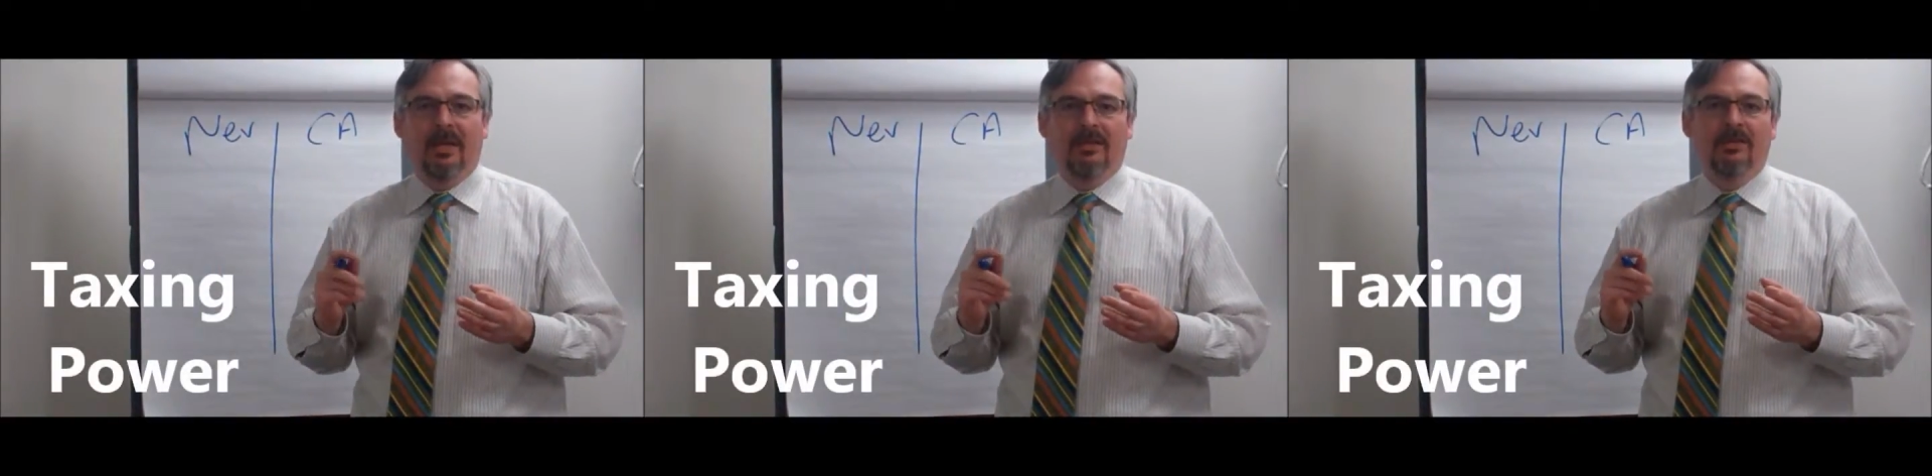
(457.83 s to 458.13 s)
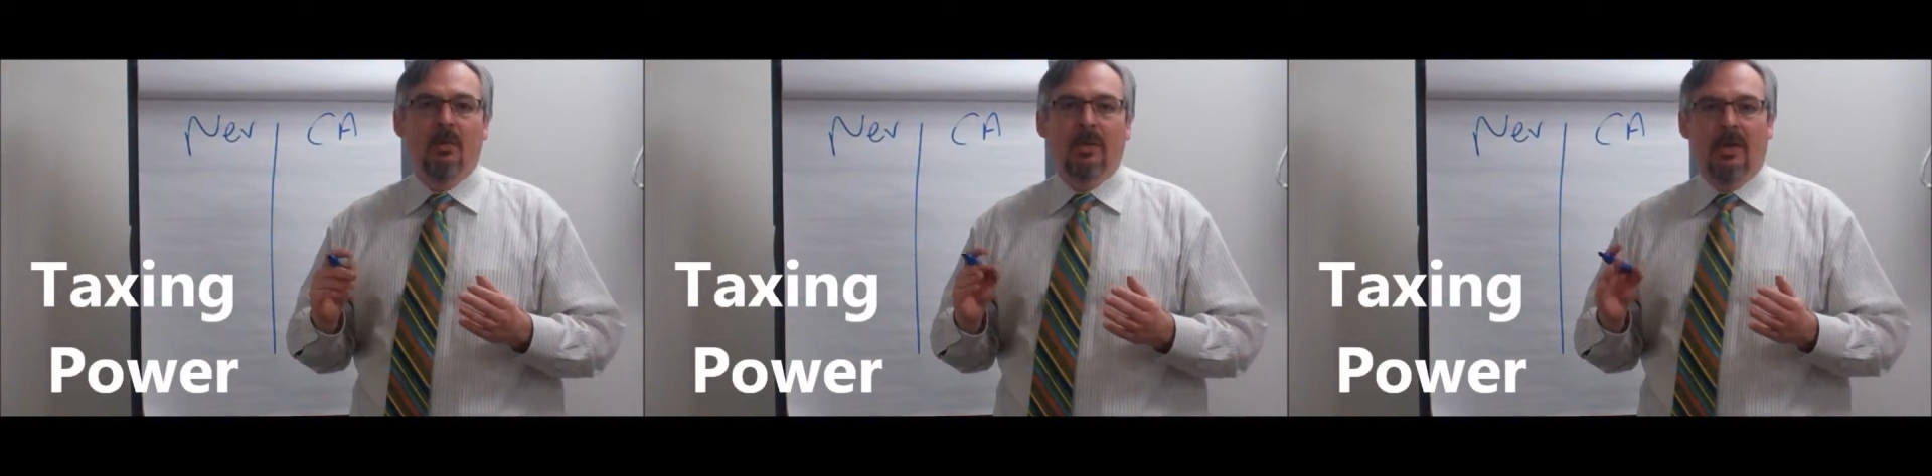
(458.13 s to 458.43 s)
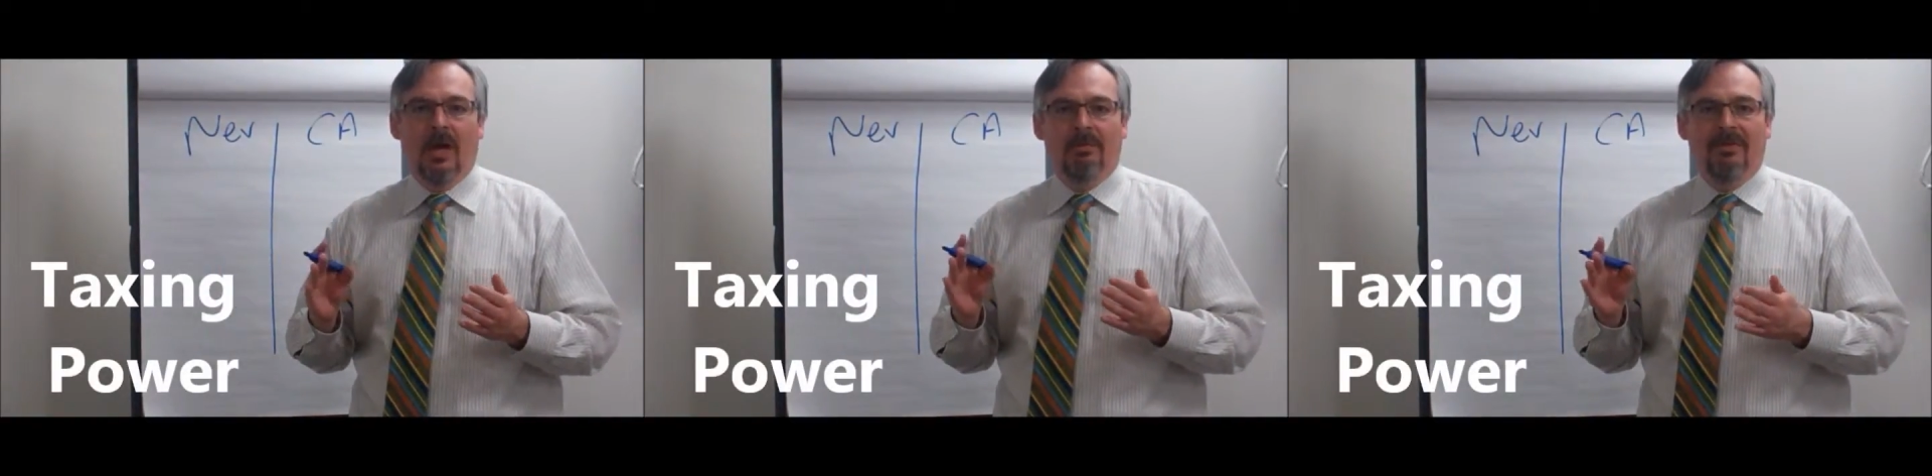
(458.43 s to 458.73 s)
is
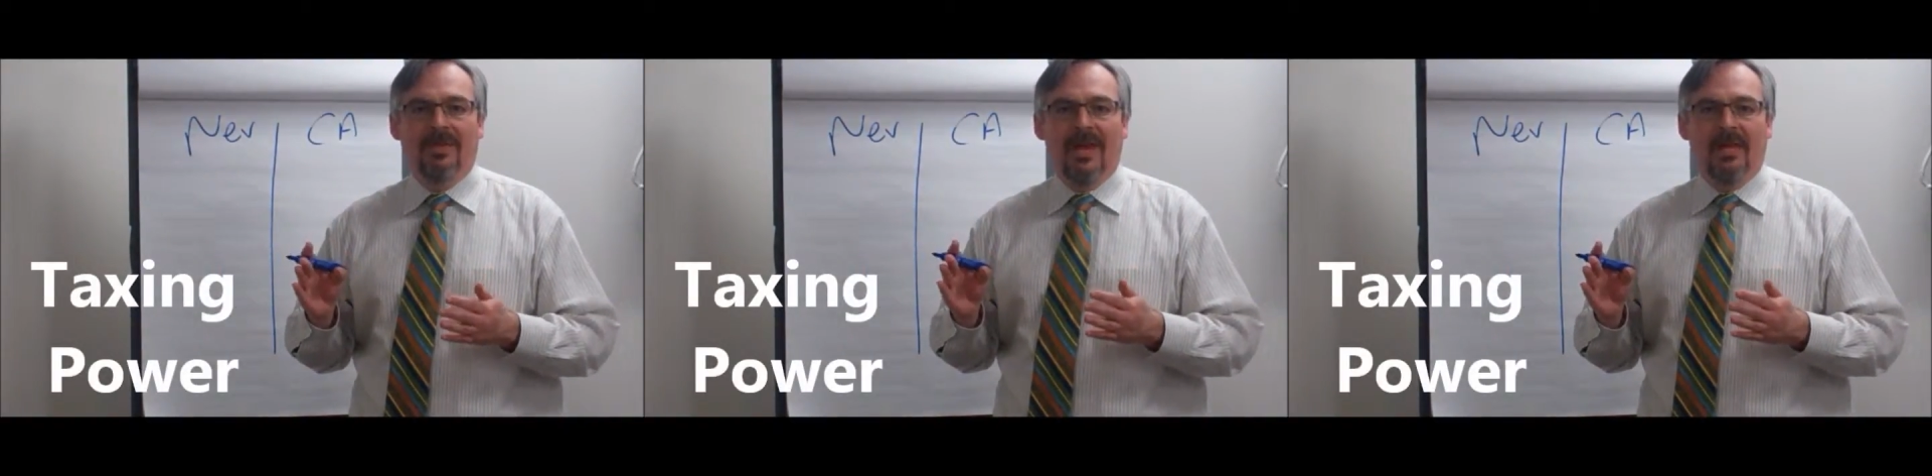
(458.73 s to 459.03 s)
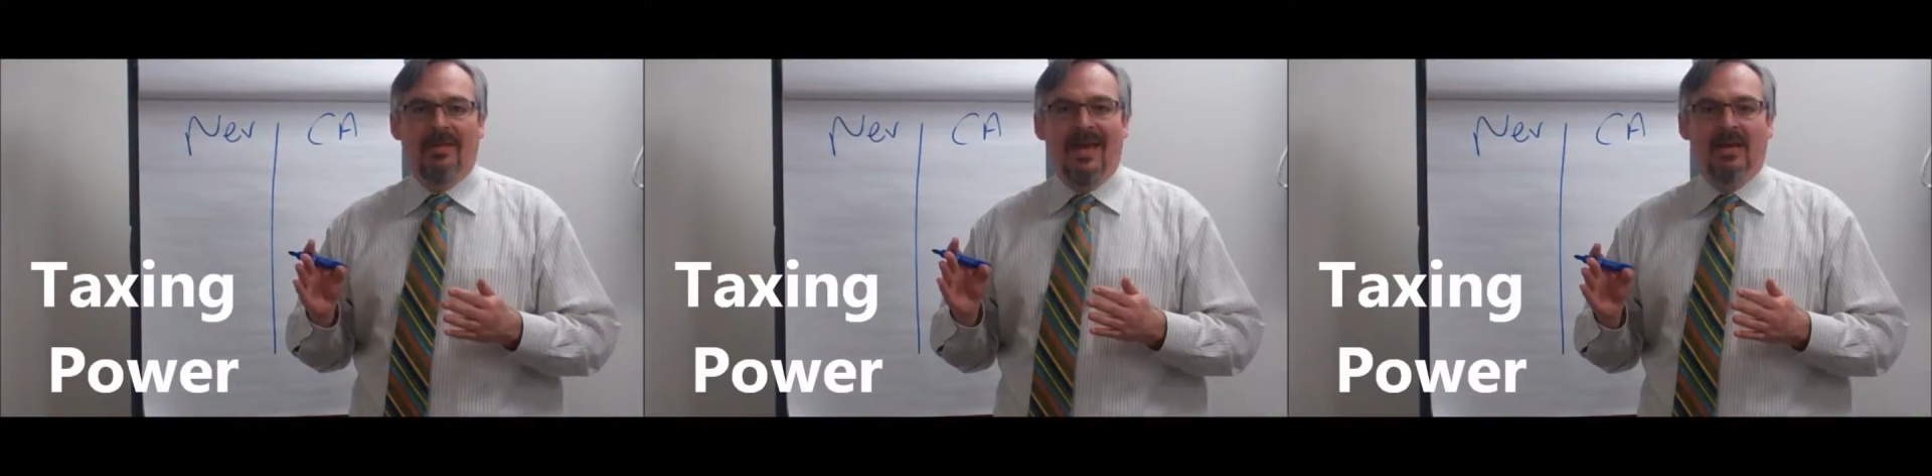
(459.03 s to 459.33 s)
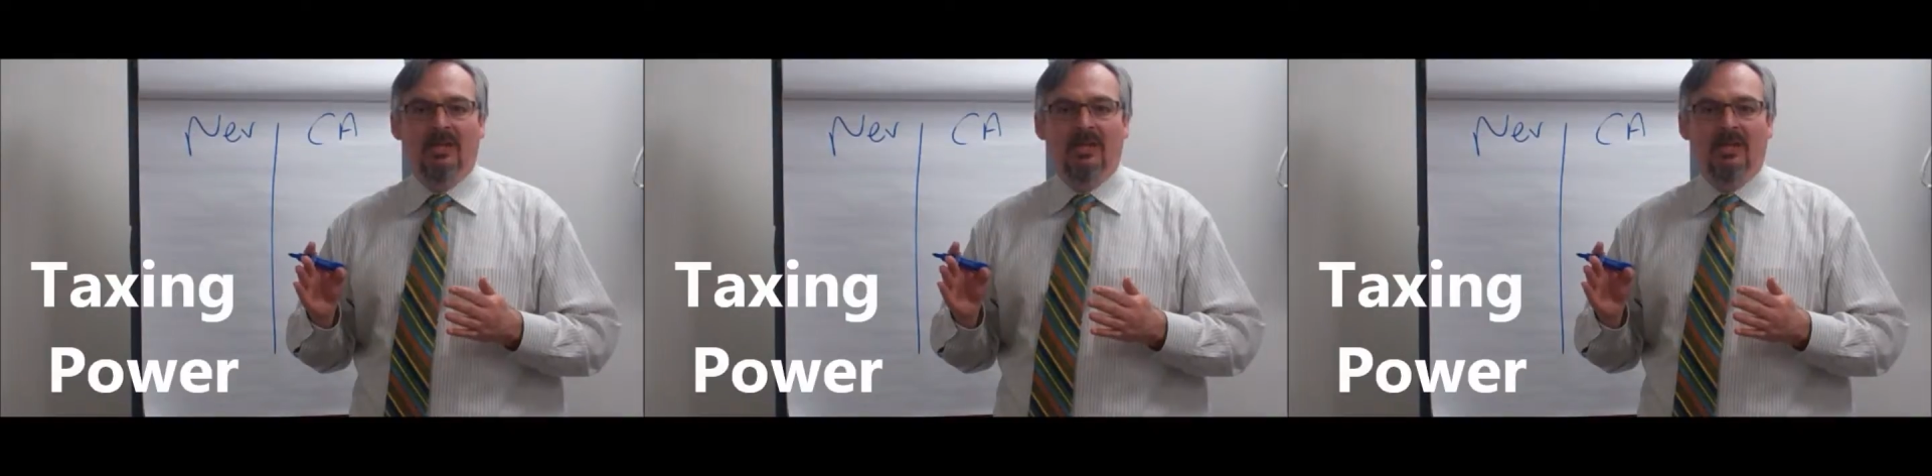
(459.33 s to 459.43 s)
going on with that